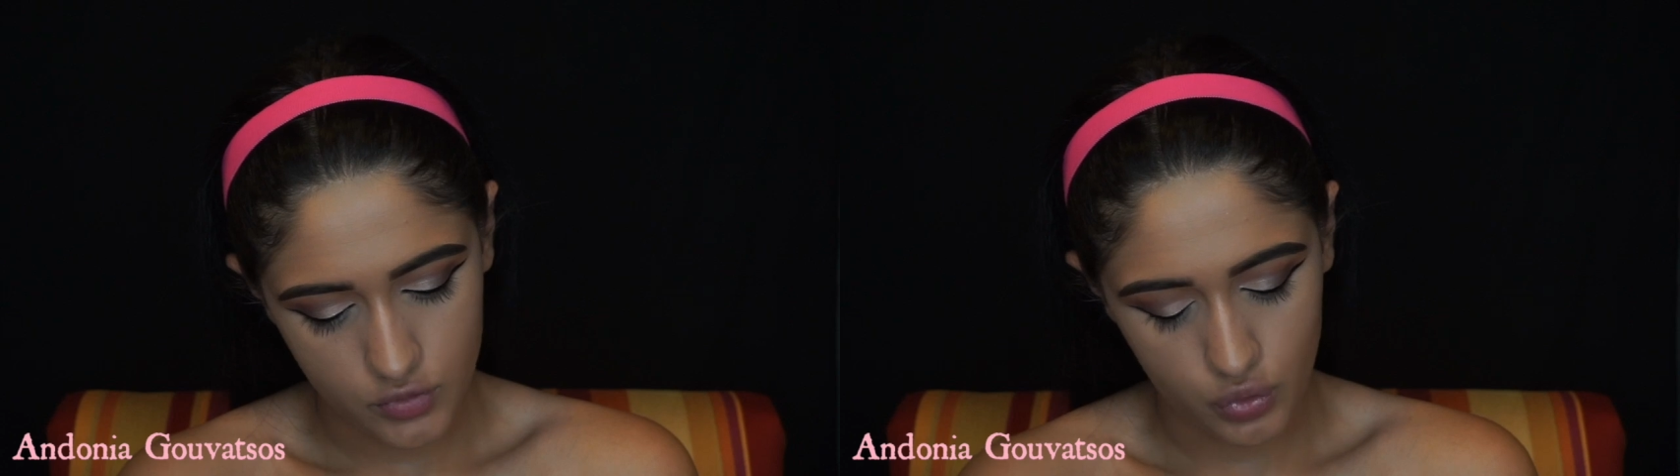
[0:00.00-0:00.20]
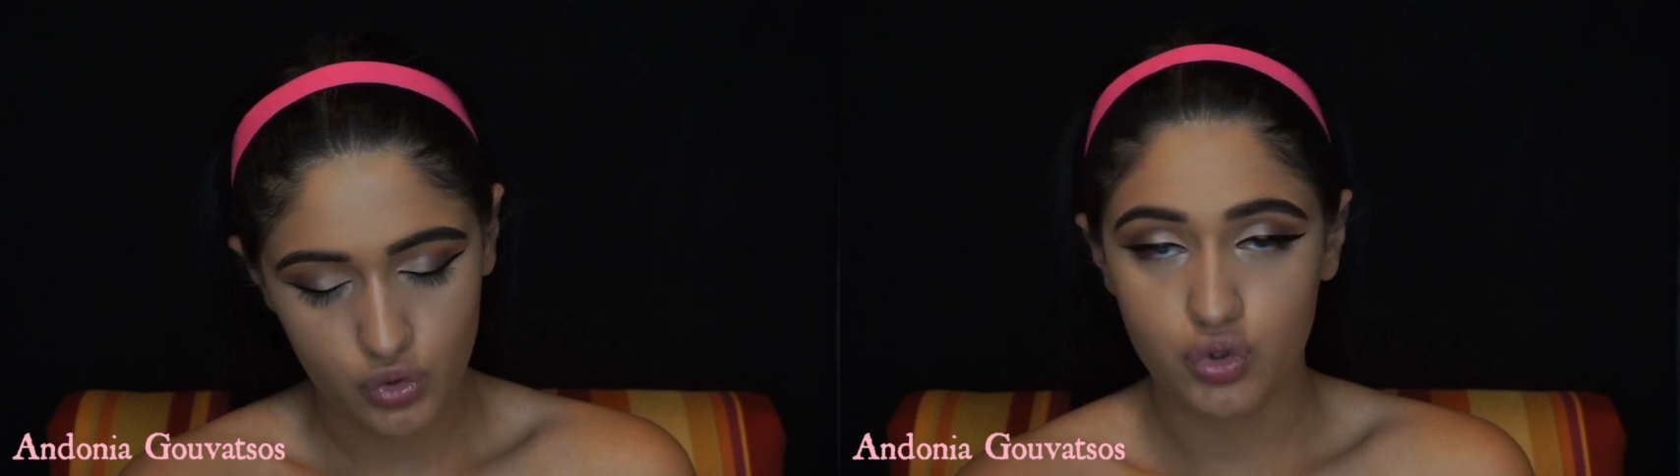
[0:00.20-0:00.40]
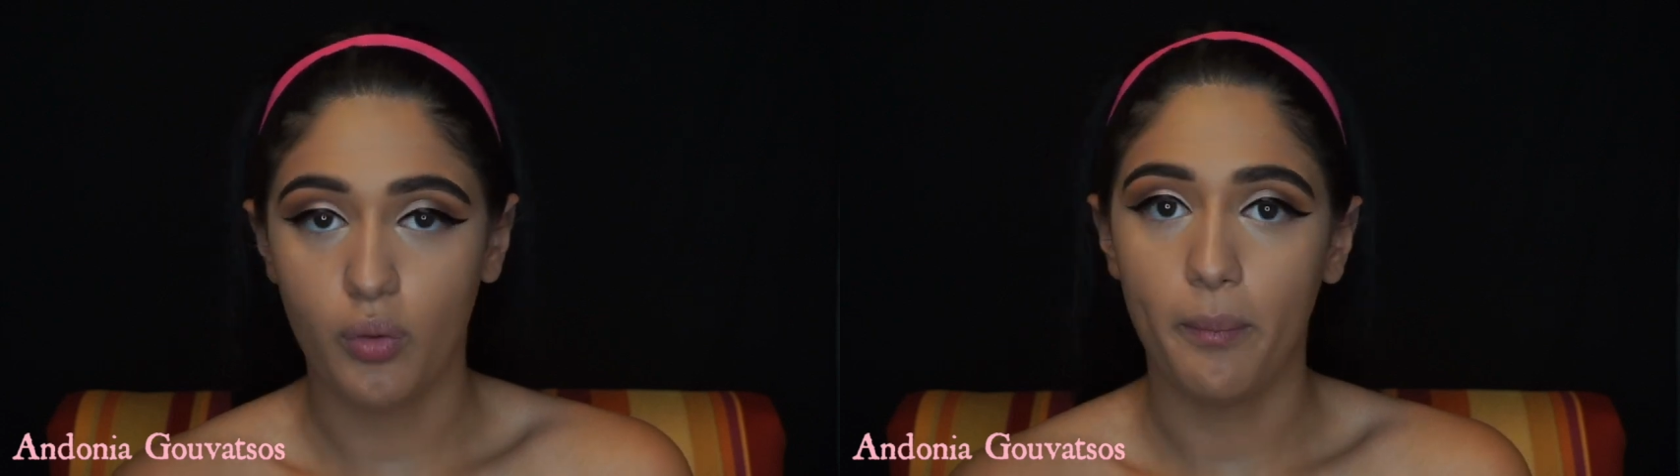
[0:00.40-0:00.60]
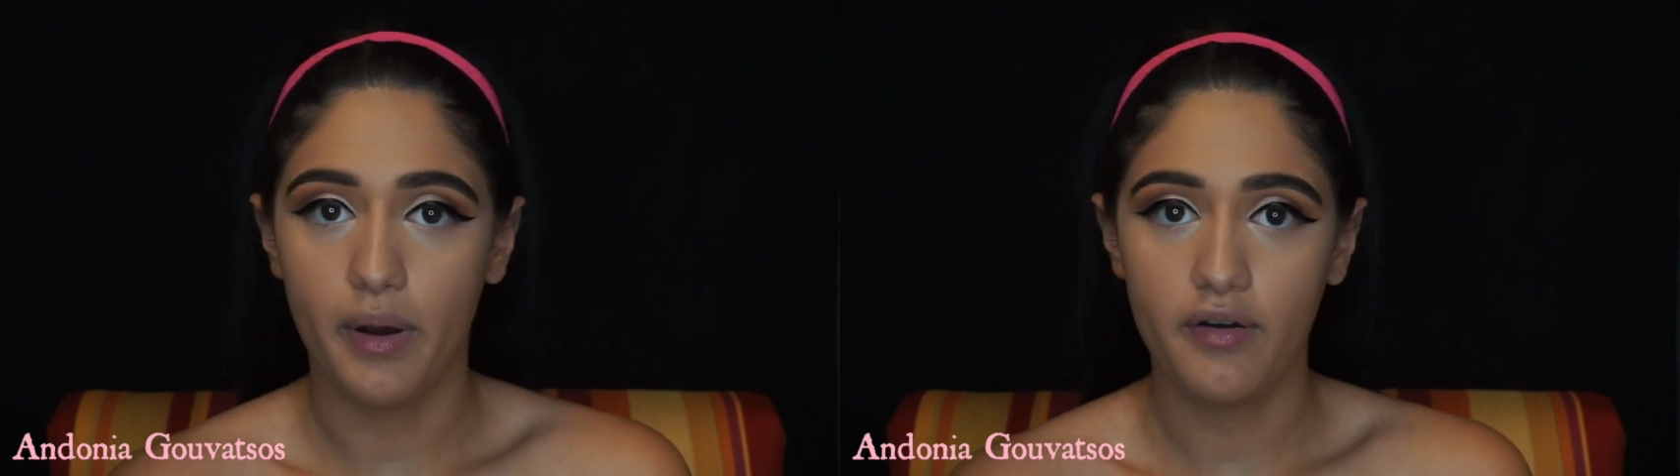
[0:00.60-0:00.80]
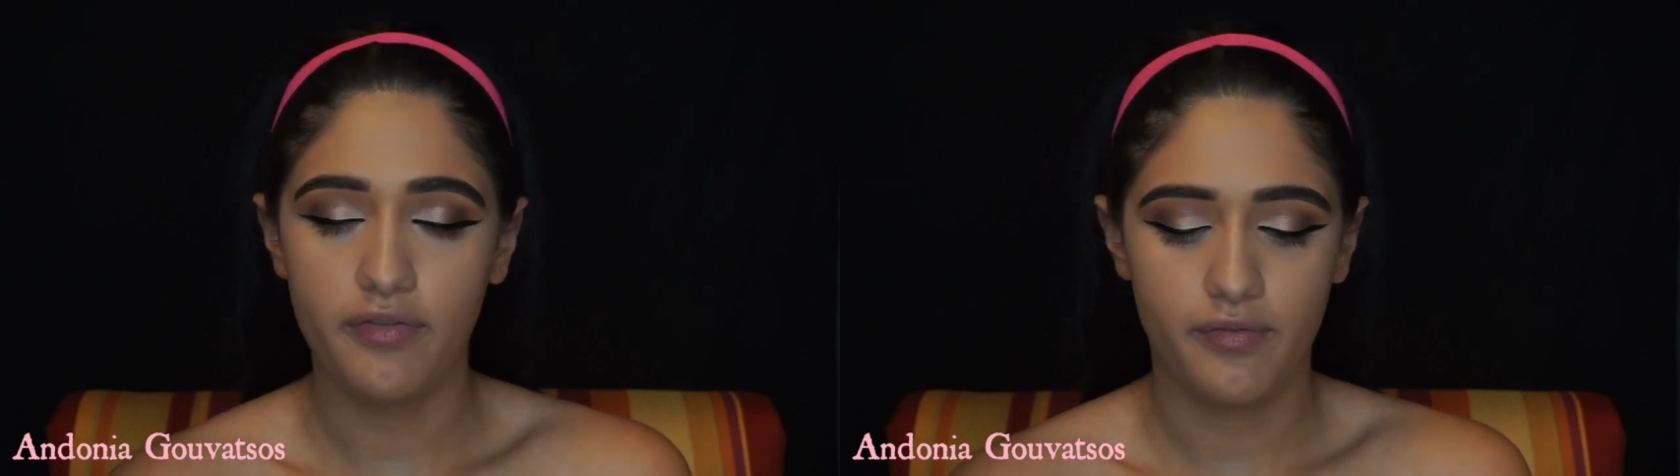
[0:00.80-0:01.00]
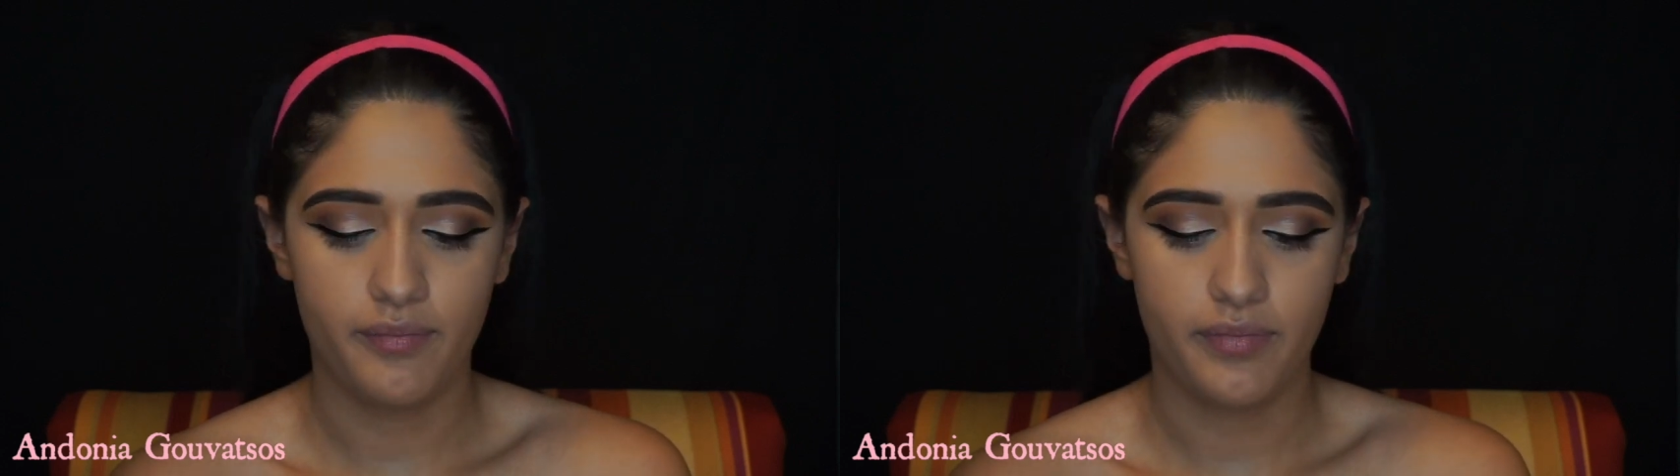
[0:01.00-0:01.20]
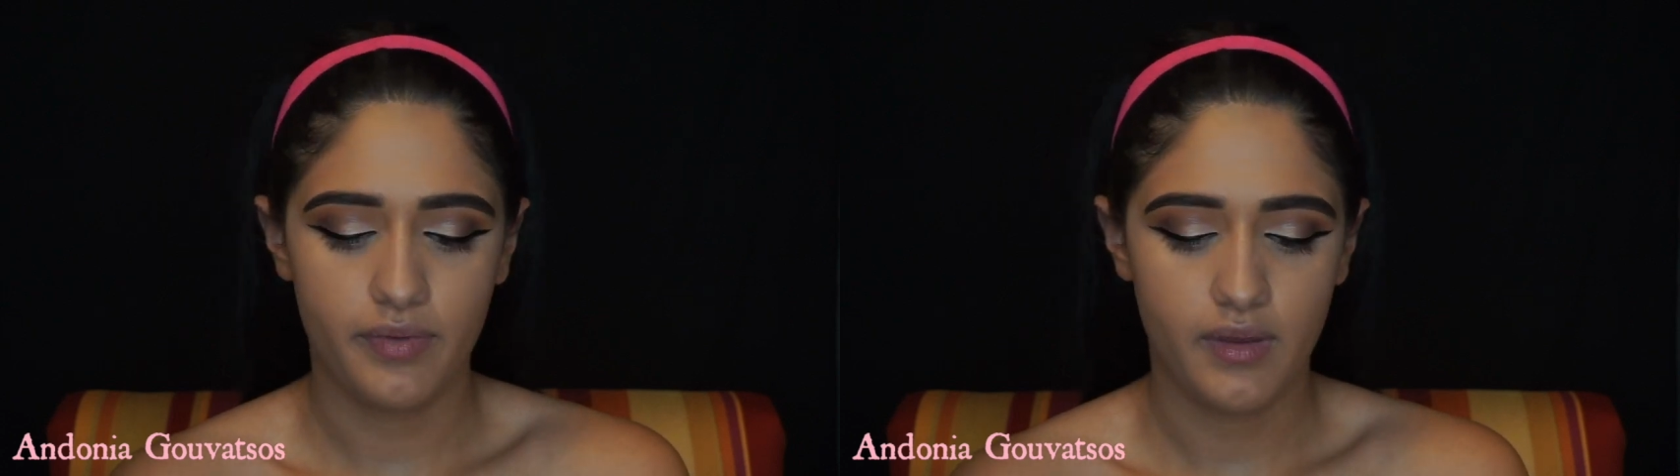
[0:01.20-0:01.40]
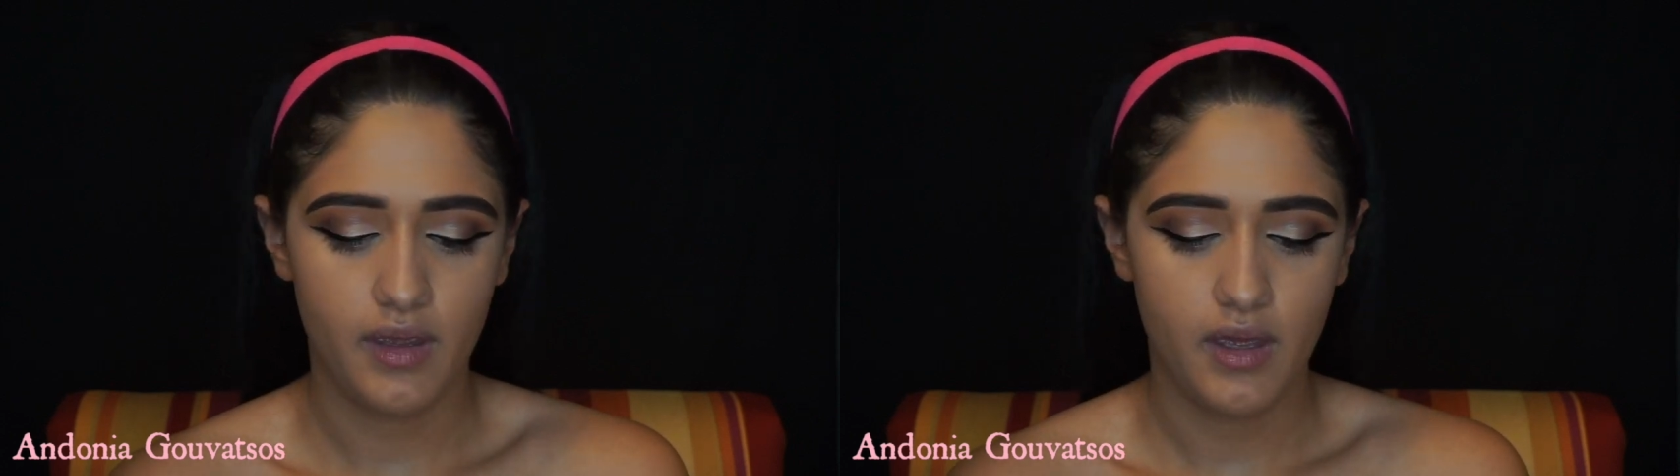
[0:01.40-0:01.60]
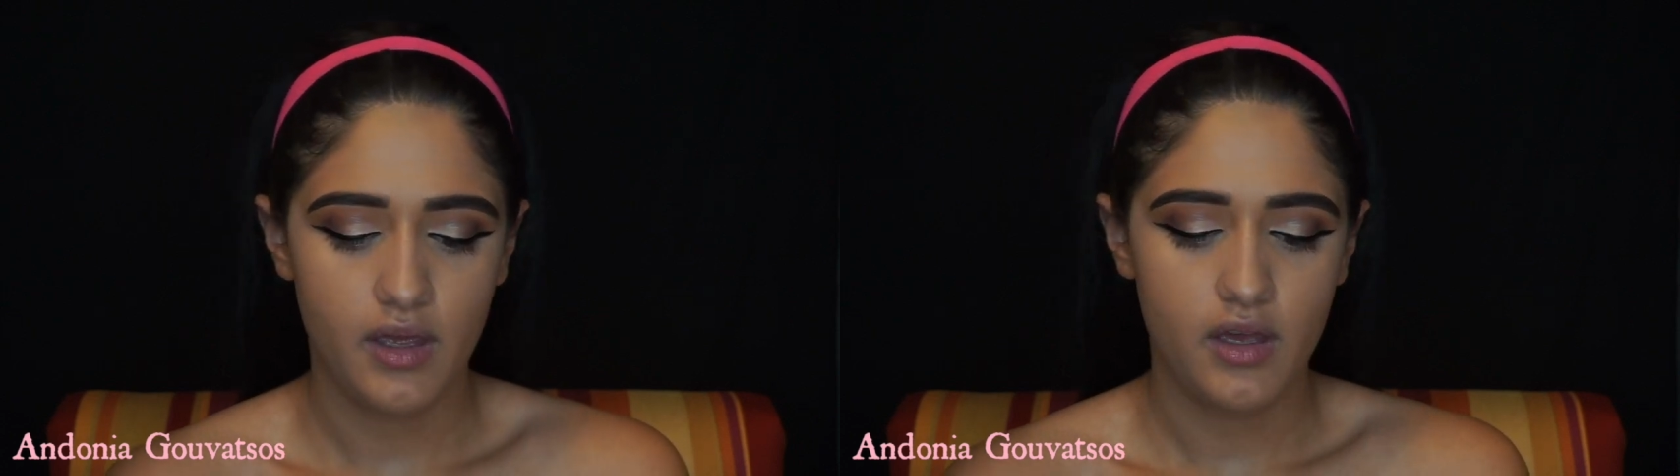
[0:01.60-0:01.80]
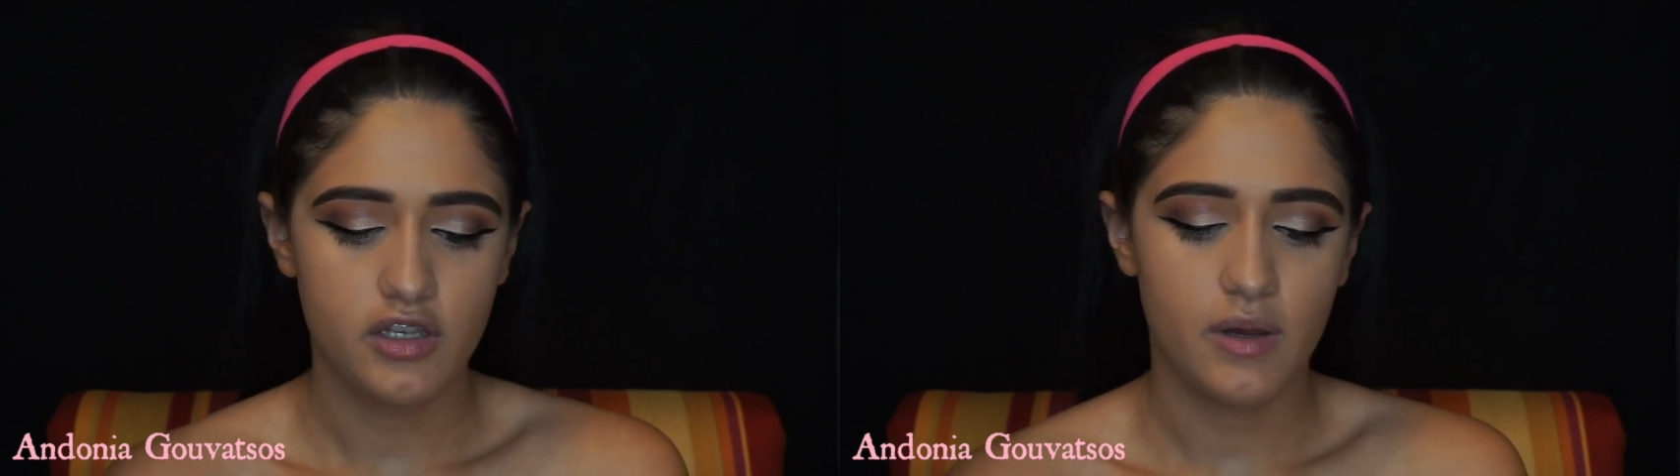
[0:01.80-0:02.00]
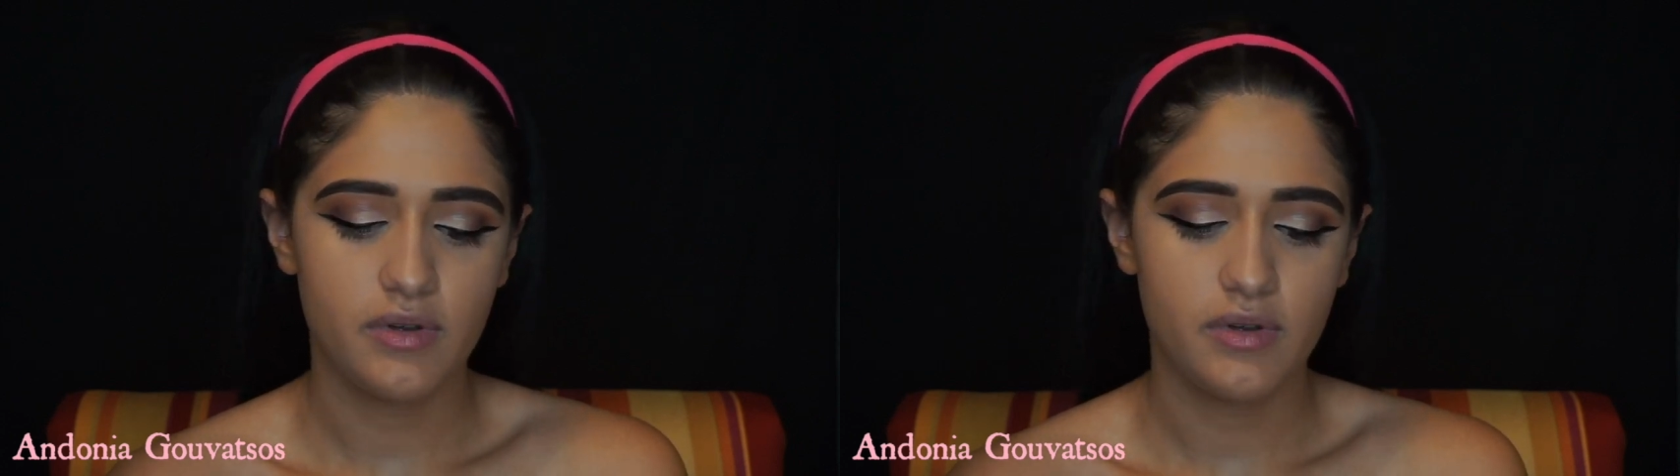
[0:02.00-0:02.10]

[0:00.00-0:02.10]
Neutral Buff. So